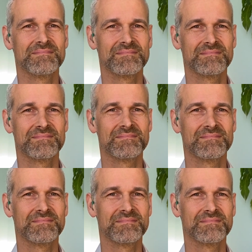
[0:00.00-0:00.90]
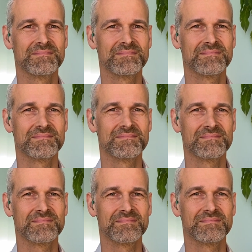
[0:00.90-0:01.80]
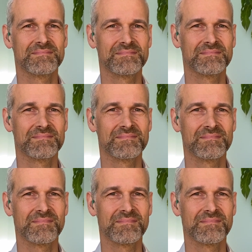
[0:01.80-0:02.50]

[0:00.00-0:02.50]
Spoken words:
No words are spoken by the person on screen.